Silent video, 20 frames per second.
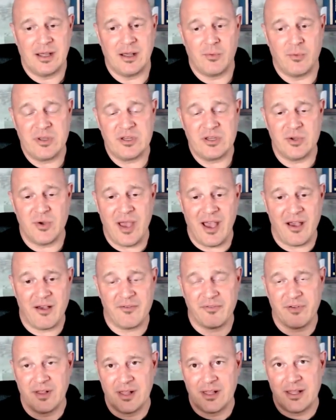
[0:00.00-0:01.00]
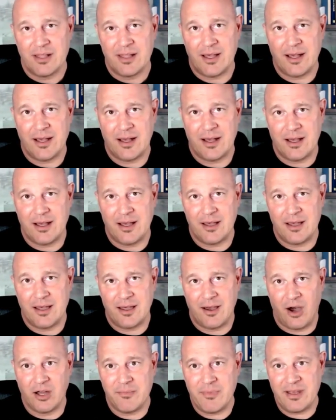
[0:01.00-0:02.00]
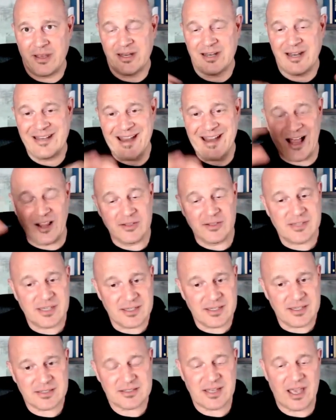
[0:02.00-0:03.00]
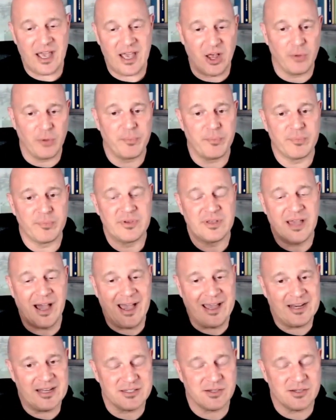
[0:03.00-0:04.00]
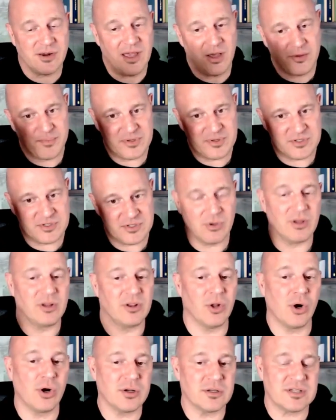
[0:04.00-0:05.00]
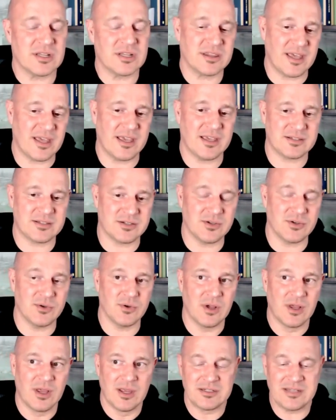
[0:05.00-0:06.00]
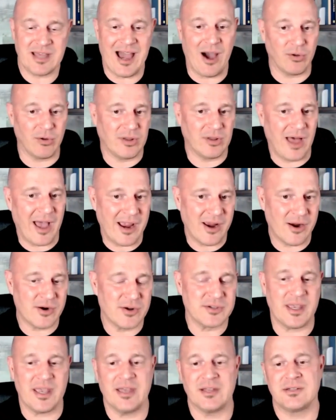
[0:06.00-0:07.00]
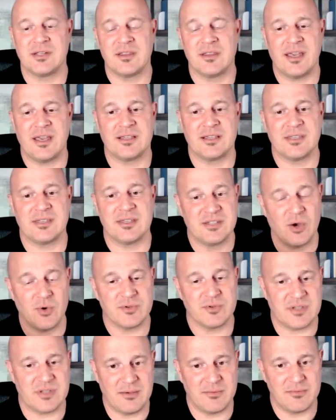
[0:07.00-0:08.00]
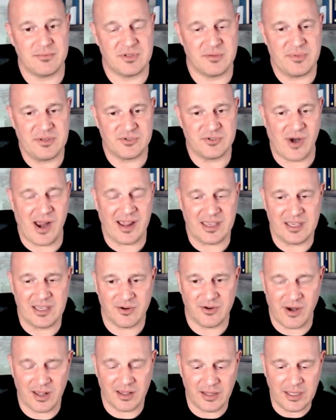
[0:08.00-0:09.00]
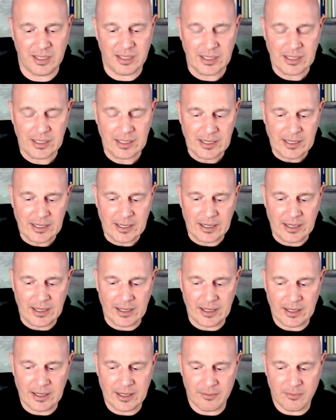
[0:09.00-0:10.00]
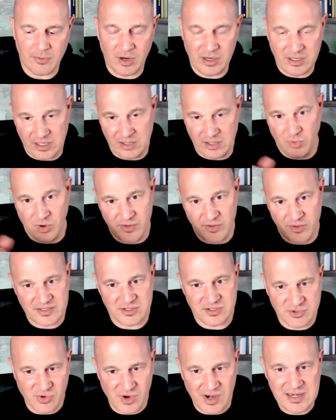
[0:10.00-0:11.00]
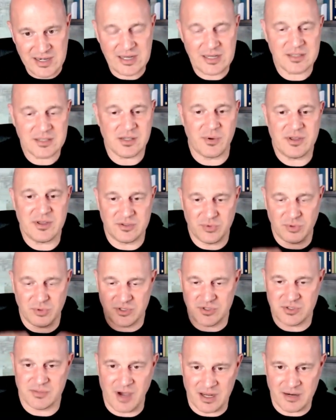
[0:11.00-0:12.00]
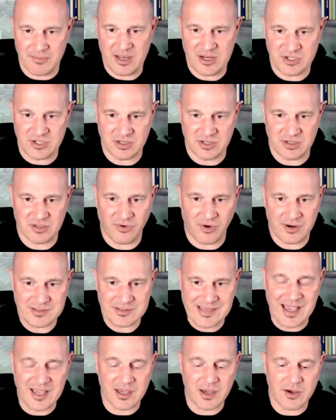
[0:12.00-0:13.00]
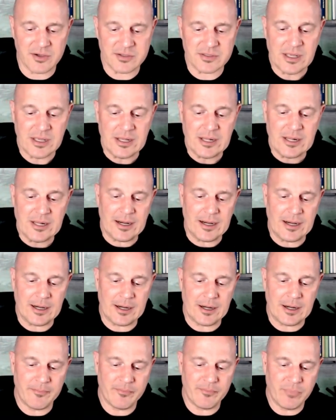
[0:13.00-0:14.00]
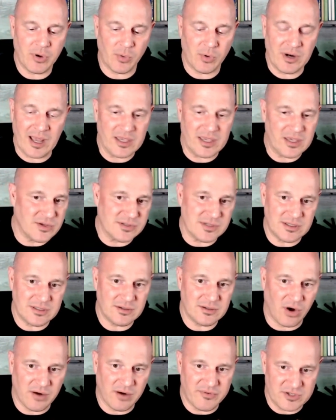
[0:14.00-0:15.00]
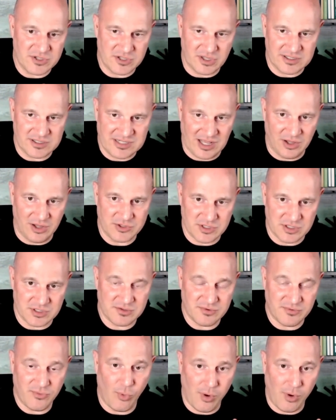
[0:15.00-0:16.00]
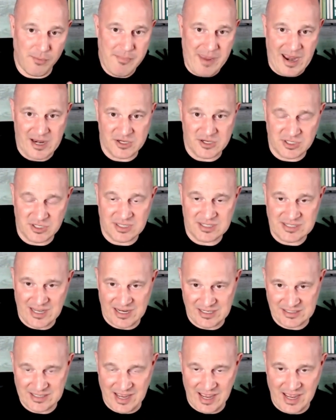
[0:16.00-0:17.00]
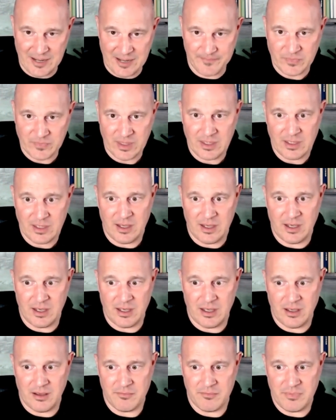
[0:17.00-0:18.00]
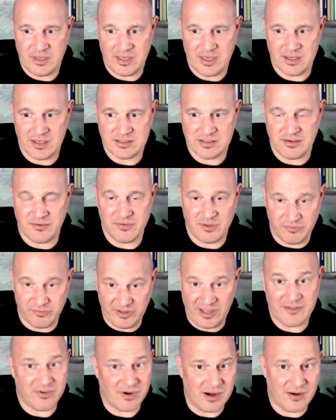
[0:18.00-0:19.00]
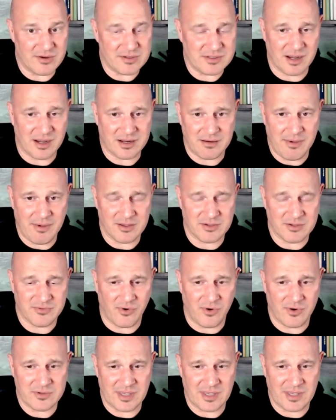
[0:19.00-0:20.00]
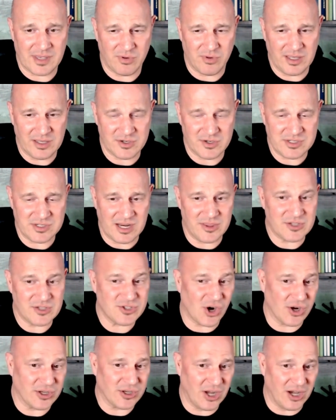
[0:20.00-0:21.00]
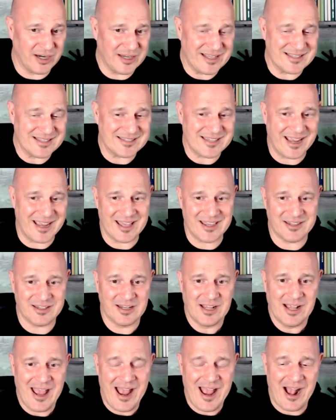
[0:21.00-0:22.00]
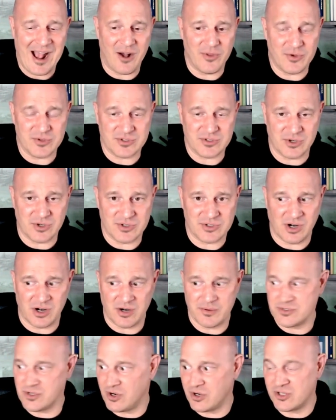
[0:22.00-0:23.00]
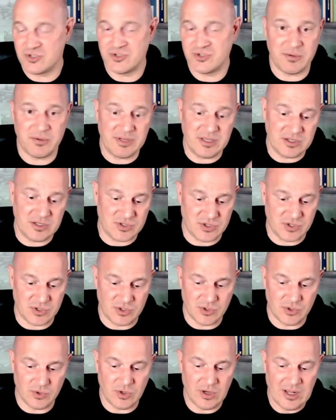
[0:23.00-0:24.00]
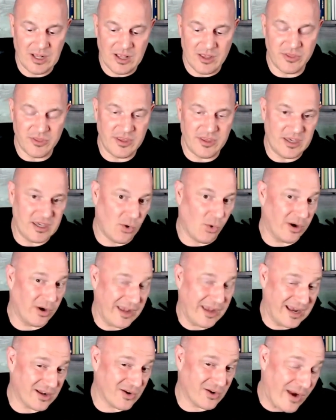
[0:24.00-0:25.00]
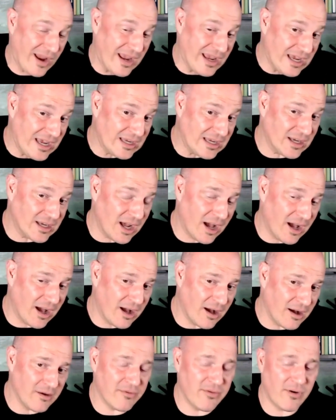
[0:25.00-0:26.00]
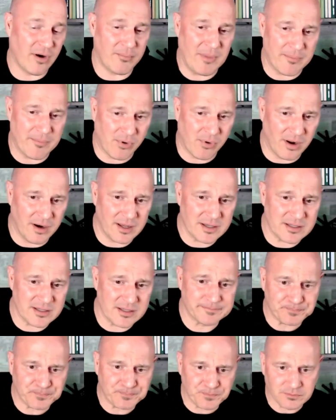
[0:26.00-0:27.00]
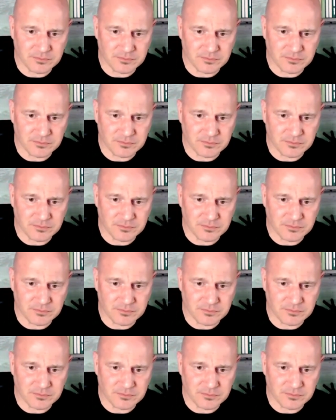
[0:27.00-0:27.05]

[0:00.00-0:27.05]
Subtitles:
We do have automated analysis to help guide us or help us to alert to things, to outliers and to things that don't seem to be tracking correctly, and where things are trending. So we'll do some automation as far as that goes. But we're not using artificial intelligence for managing the day-to-day because of the flavor I was talking about, as far as like really understanding the target audience and how those search terms are contributing to the organic ranking of my products.